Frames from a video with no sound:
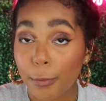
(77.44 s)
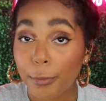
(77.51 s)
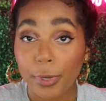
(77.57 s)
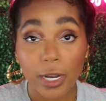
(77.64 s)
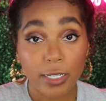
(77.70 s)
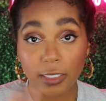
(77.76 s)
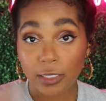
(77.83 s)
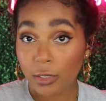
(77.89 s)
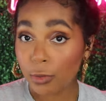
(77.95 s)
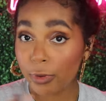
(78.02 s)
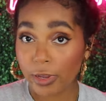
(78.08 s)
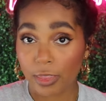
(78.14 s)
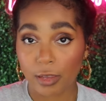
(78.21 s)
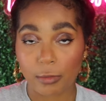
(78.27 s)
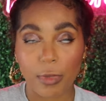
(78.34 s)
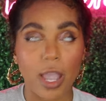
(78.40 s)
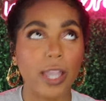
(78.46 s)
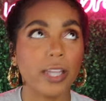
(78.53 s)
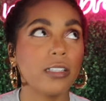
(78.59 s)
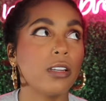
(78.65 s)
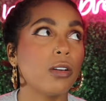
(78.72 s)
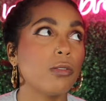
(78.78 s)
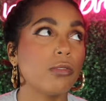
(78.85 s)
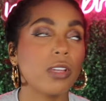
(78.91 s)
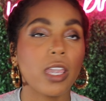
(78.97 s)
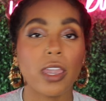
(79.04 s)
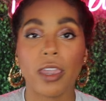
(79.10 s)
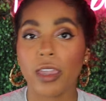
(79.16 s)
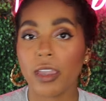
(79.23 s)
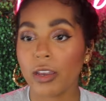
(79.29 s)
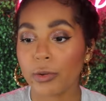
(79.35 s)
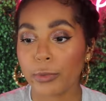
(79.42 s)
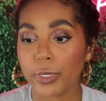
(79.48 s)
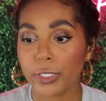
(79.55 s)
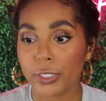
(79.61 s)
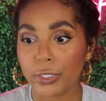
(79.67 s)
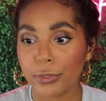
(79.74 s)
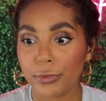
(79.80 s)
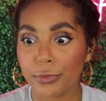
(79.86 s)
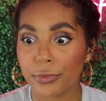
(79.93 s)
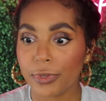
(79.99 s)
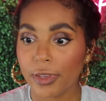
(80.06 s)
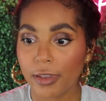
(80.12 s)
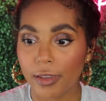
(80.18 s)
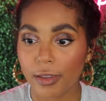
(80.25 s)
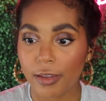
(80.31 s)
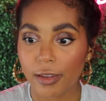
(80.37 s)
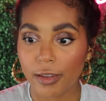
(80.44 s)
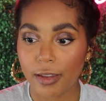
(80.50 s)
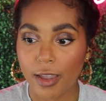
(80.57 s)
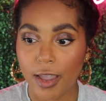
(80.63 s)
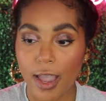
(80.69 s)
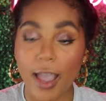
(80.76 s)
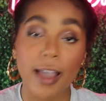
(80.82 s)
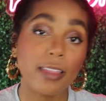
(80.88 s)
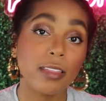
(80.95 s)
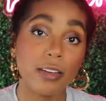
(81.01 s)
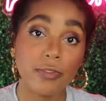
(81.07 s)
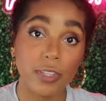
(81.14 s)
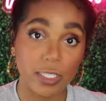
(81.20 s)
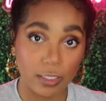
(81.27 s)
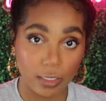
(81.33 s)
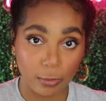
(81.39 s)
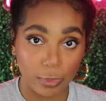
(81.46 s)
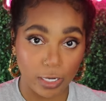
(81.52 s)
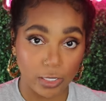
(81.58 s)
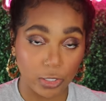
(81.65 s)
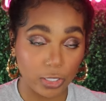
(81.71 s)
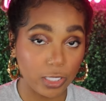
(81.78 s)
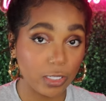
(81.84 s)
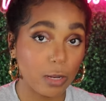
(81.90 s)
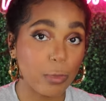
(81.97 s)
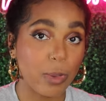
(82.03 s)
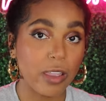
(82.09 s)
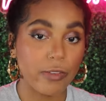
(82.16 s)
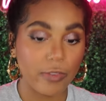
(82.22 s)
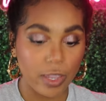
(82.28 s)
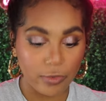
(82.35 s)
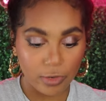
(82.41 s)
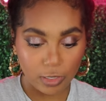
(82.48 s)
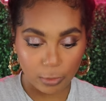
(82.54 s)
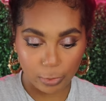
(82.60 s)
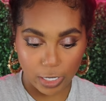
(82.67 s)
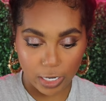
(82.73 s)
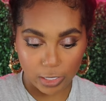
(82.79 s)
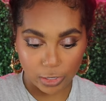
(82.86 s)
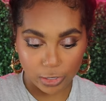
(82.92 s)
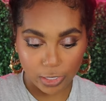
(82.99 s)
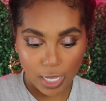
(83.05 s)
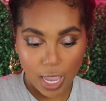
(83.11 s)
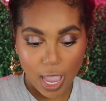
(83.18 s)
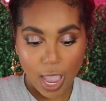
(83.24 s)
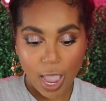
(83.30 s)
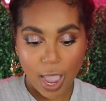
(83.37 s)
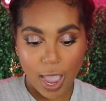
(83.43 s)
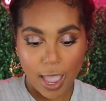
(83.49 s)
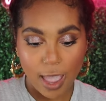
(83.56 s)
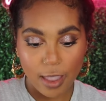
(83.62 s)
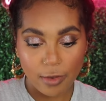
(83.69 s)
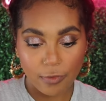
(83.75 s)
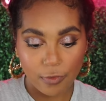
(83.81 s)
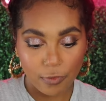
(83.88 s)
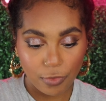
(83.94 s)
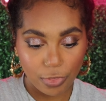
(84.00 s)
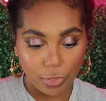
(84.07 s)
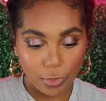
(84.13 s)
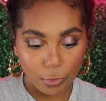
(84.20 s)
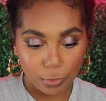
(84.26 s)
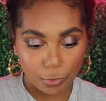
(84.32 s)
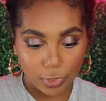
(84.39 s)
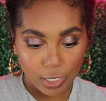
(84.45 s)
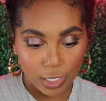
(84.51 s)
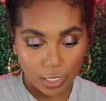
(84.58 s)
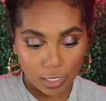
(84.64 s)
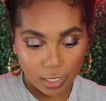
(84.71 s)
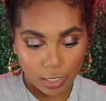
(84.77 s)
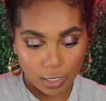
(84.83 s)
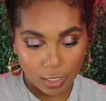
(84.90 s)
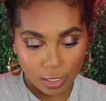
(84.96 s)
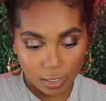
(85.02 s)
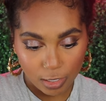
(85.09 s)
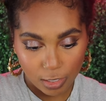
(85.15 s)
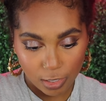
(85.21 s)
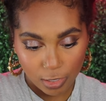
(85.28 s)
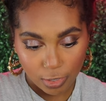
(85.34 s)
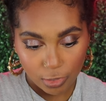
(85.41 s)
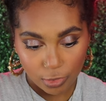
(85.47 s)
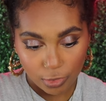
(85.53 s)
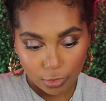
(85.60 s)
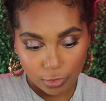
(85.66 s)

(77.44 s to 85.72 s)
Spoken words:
but I still wear them. I don't care what you say. I love these lip liners. These are my favorite lip liners. I have three